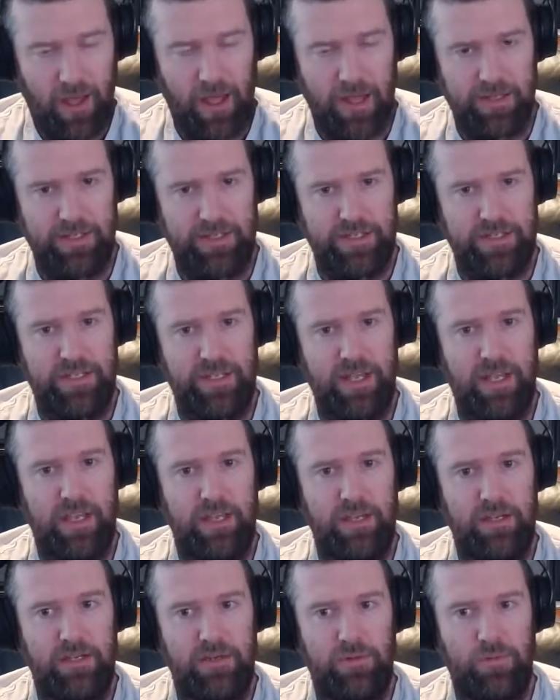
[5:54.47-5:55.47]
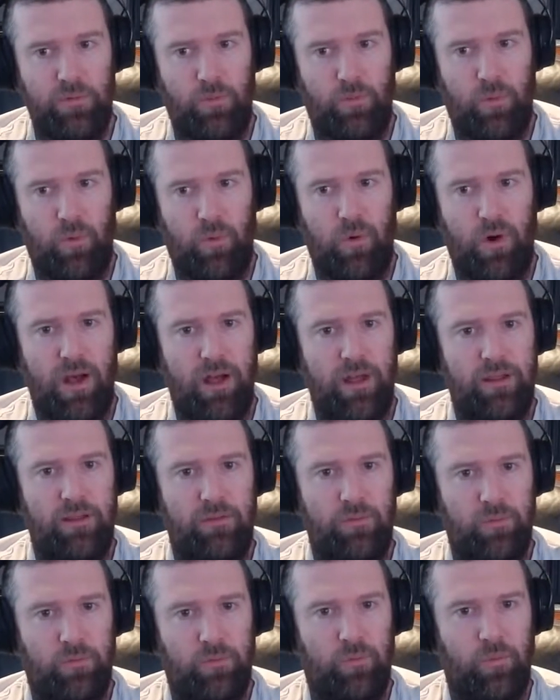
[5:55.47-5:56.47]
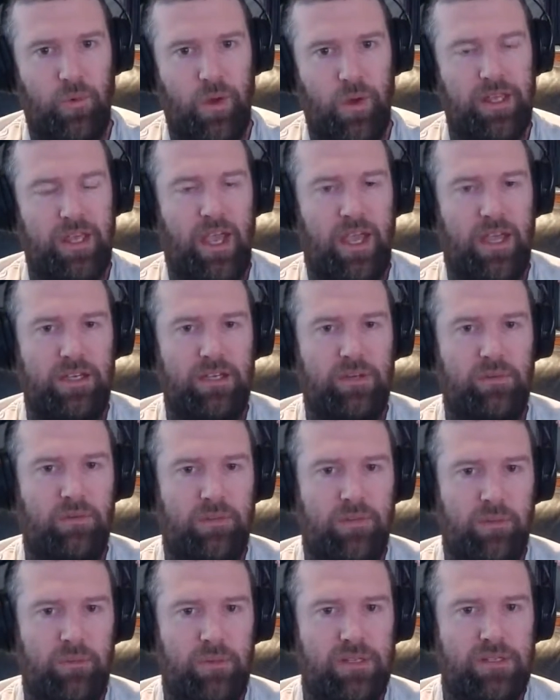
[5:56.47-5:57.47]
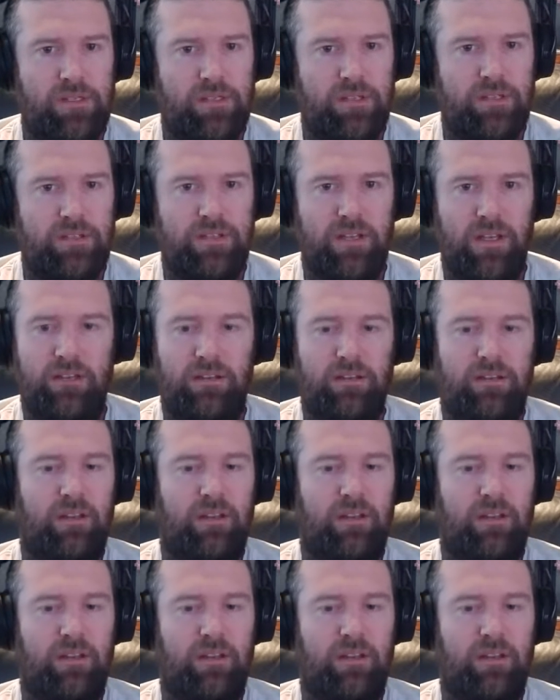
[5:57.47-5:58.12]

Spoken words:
understand where you're heading with the business,